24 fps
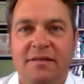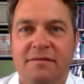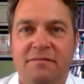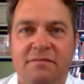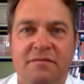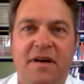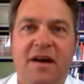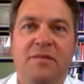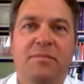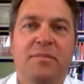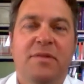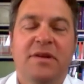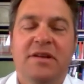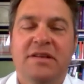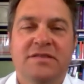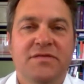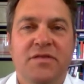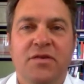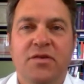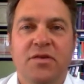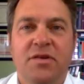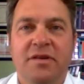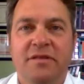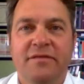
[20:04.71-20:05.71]
5 minutes
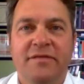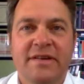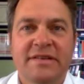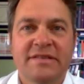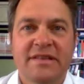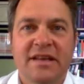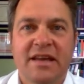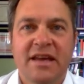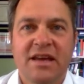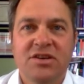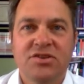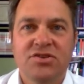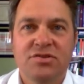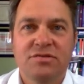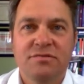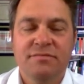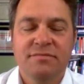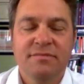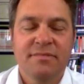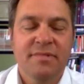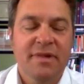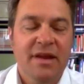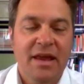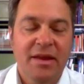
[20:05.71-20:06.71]
for an investigation.
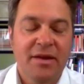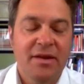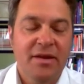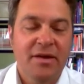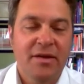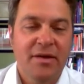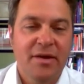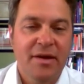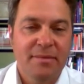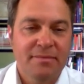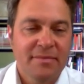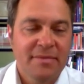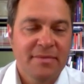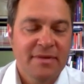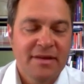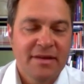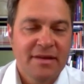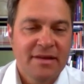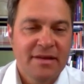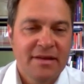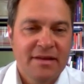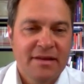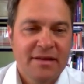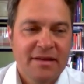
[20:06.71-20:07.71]
You know,
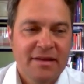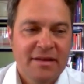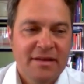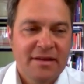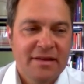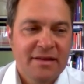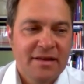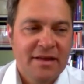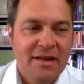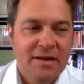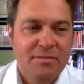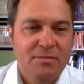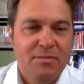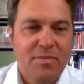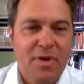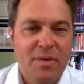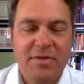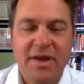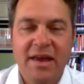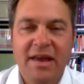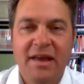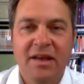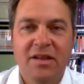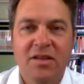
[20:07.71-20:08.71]

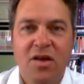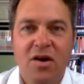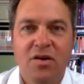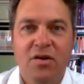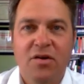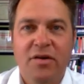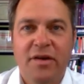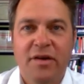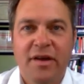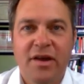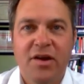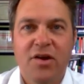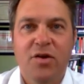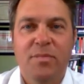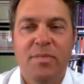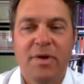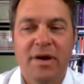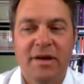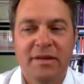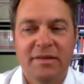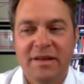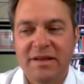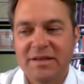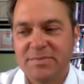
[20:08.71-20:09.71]
I'm taking longer here,
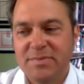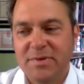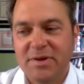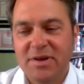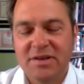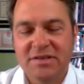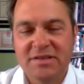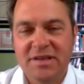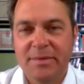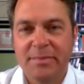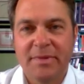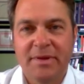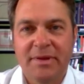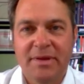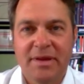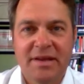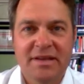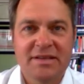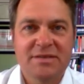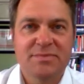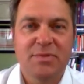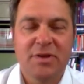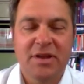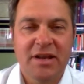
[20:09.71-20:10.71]
but that's because I'm
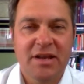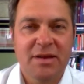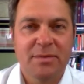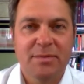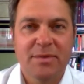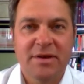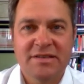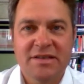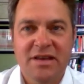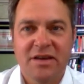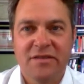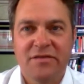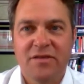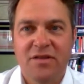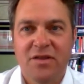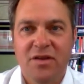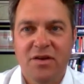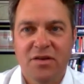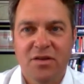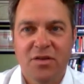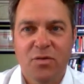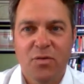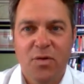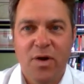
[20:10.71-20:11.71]
explaining myself
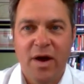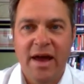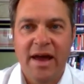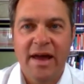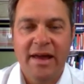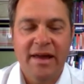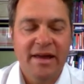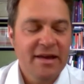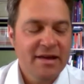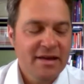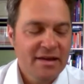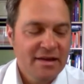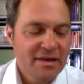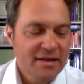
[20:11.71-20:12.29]
along the way.